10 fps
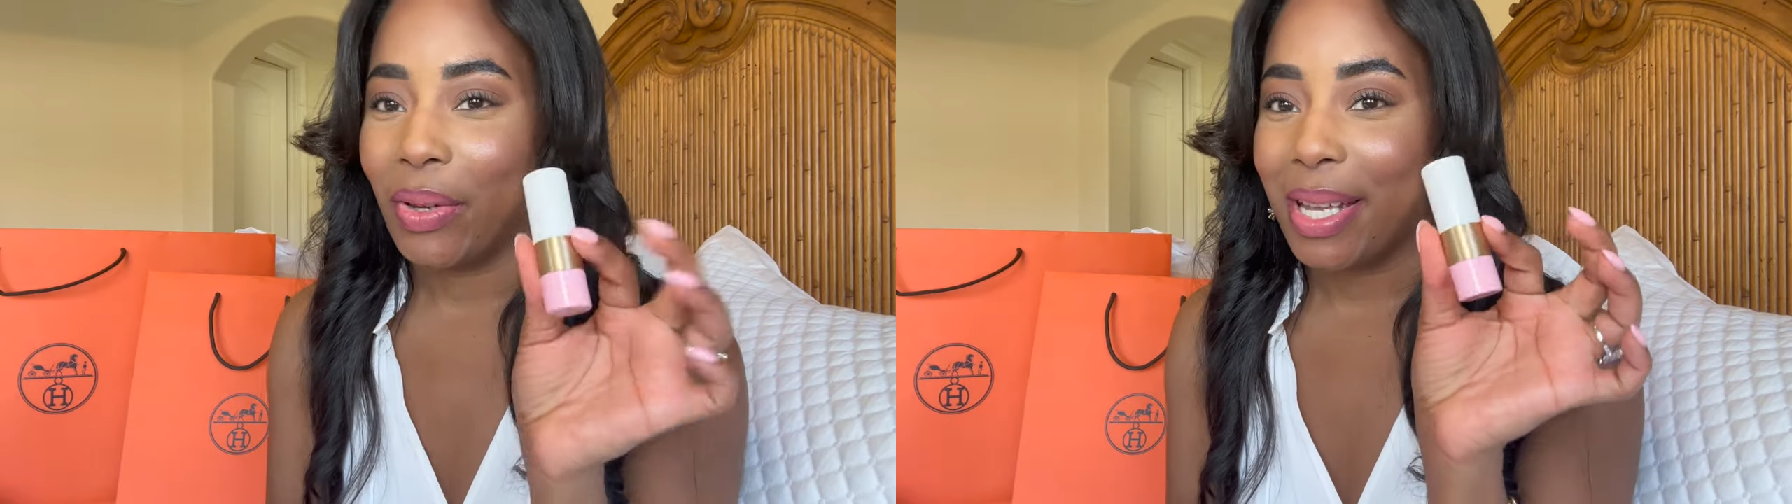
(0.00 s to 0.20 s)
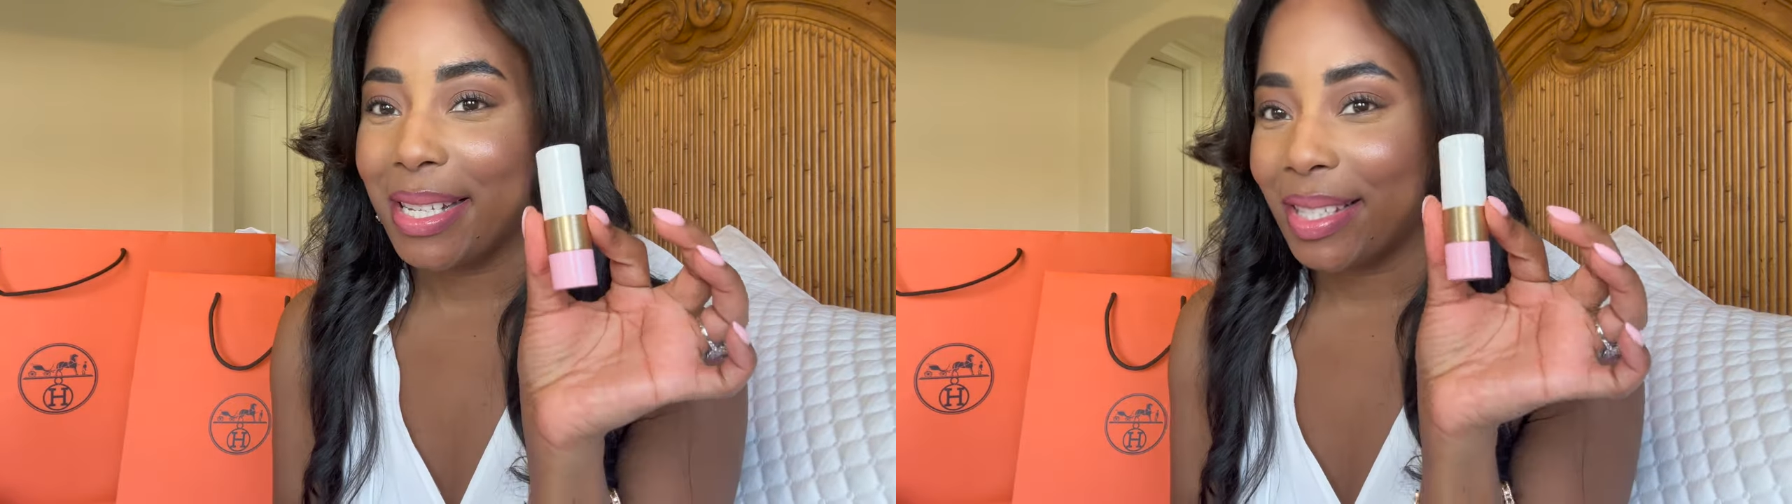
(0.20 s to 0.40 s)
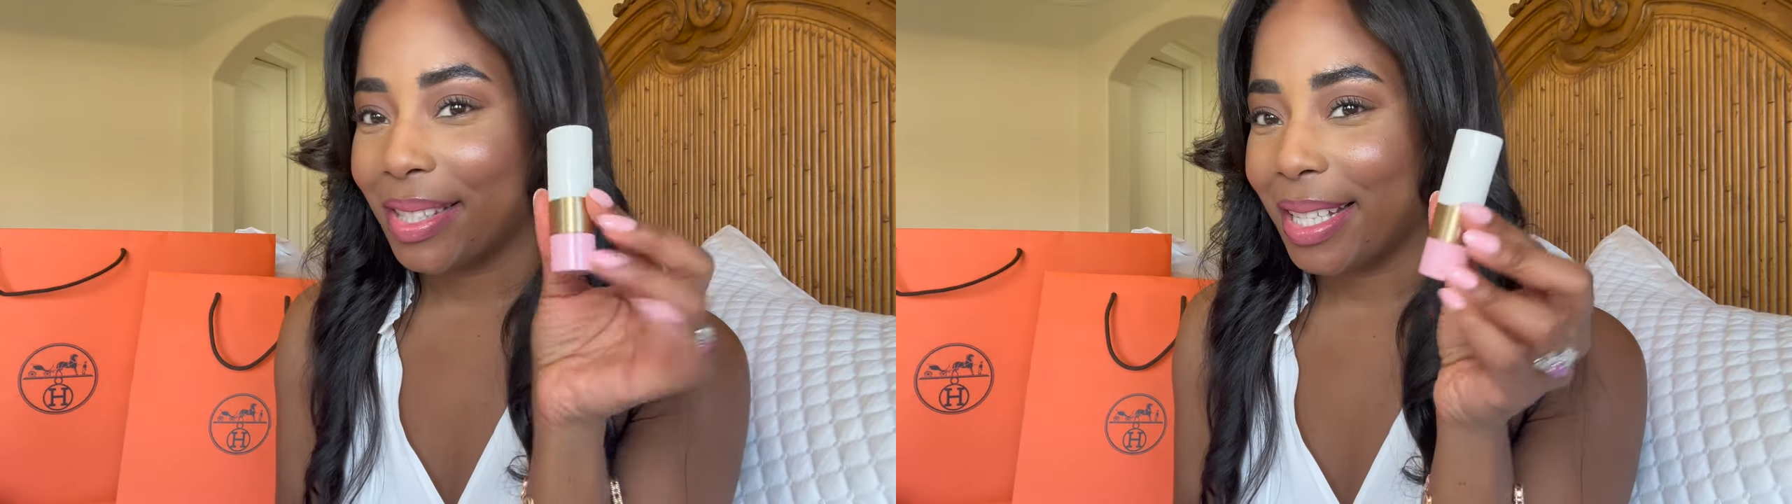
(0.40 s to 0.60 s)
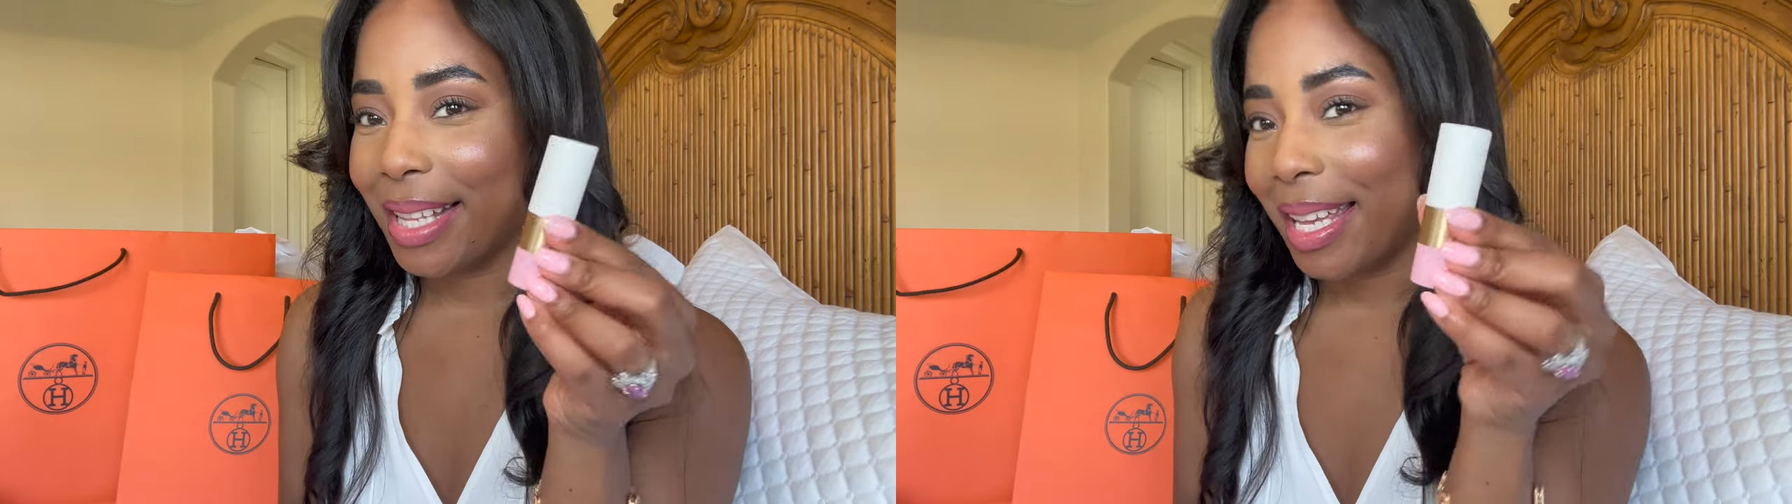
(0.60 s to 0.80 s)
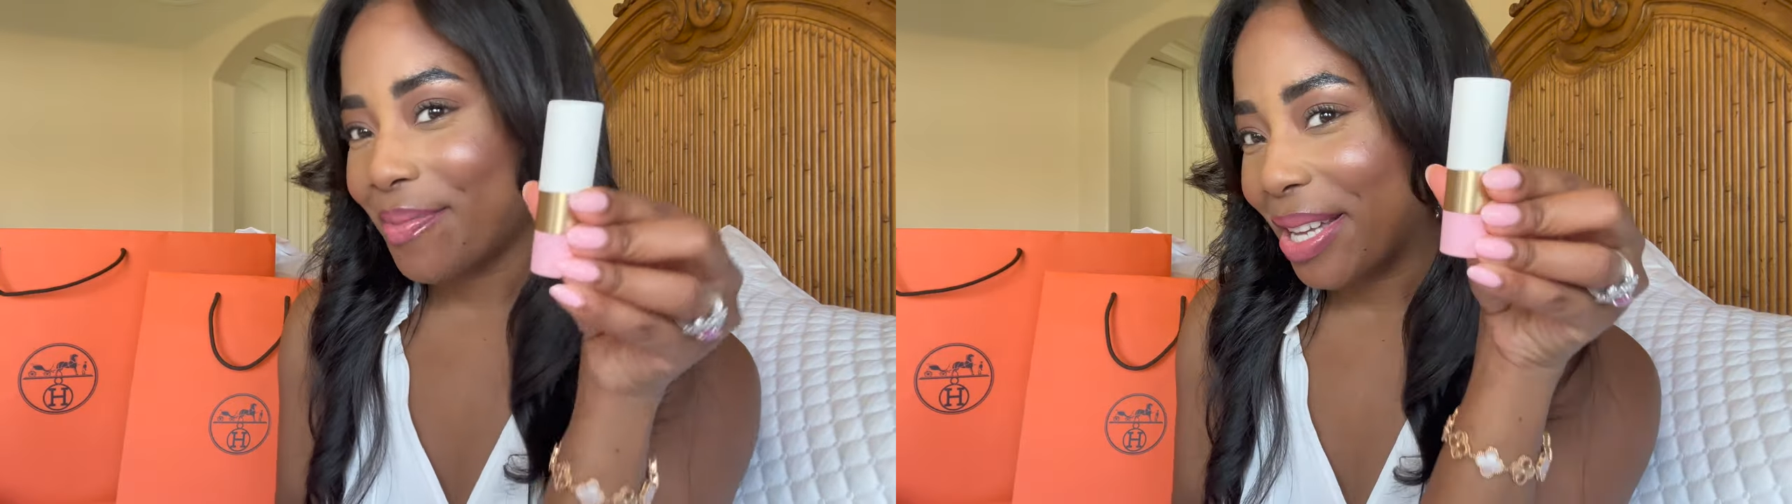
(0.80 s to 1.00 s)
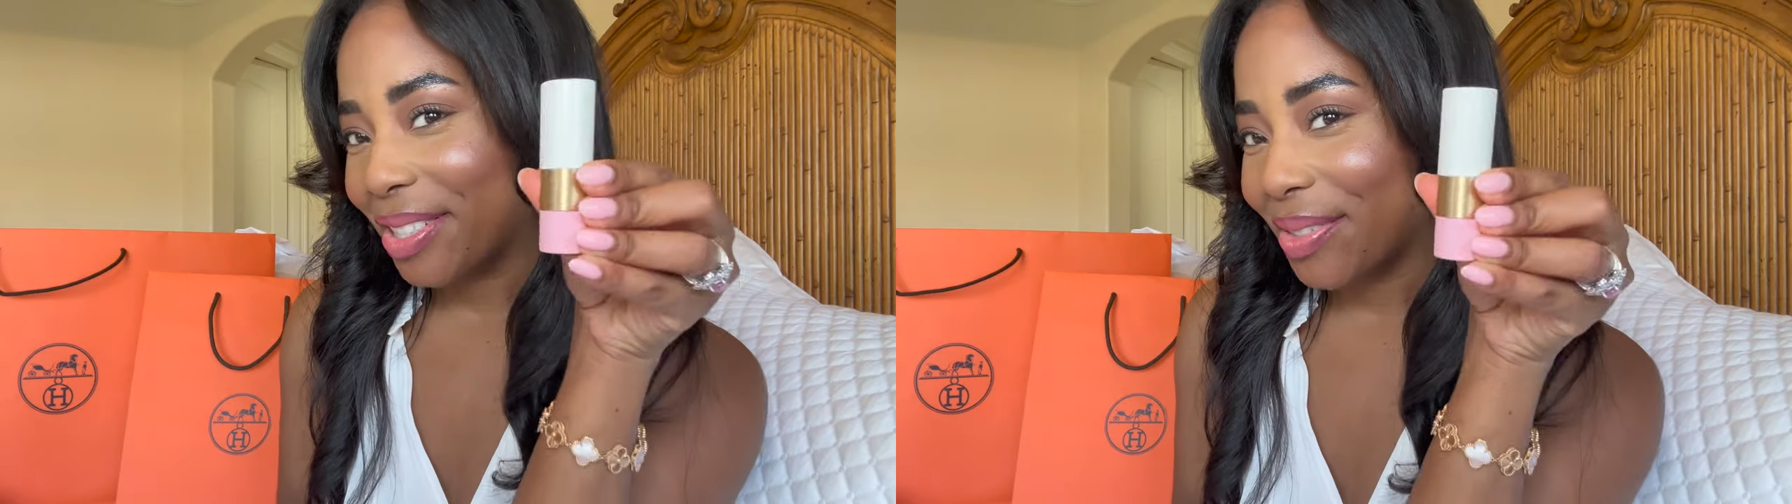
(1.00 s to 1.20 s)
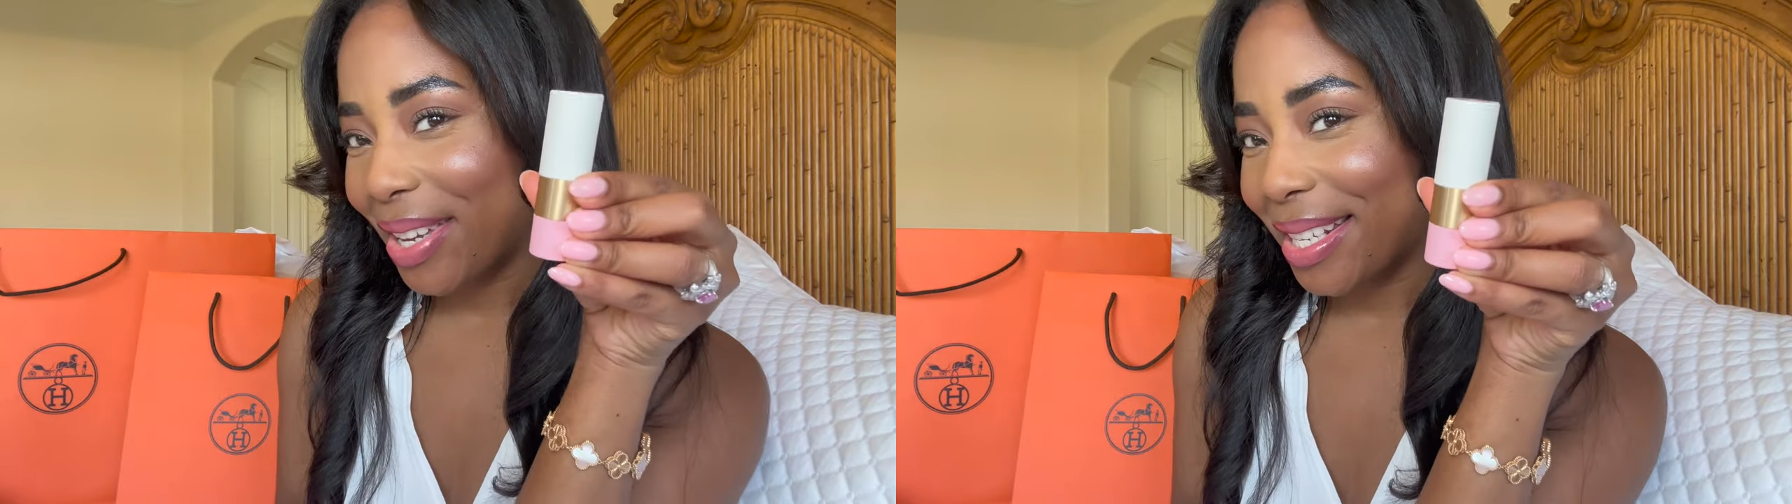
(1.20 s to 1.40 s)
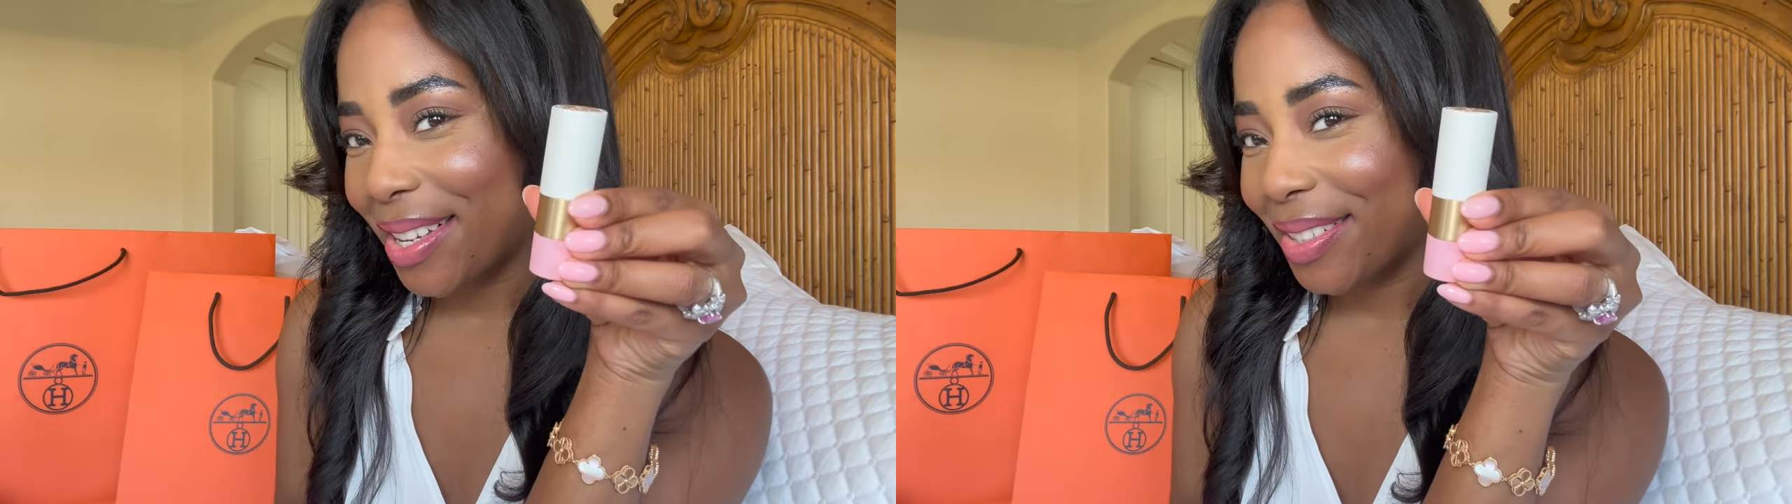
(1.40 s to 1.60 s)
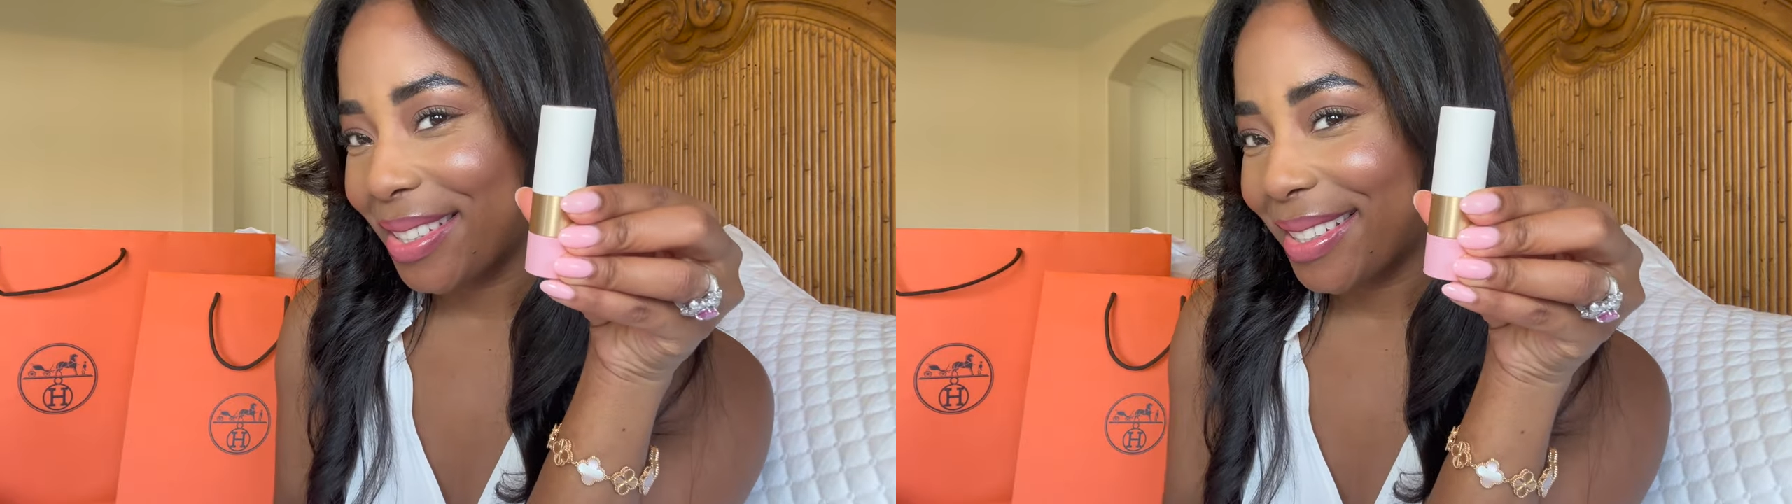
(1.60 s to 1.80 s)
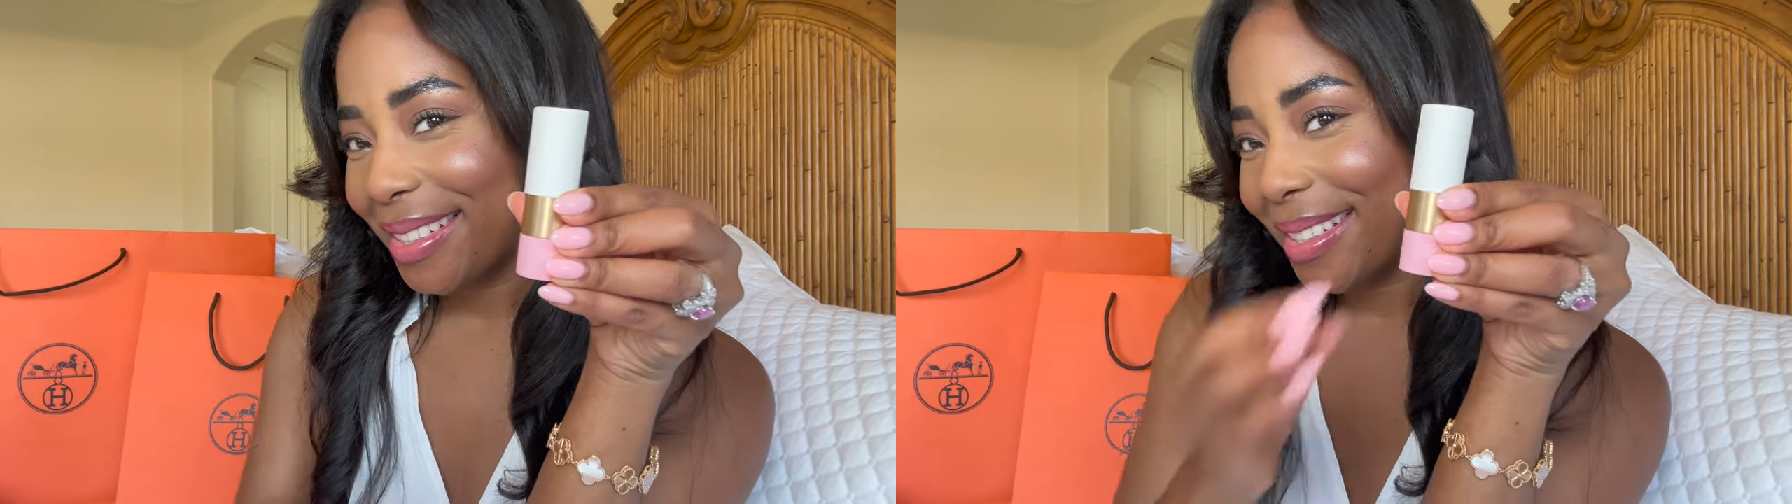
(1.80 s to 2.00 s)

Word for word: and it's like it matches my nails.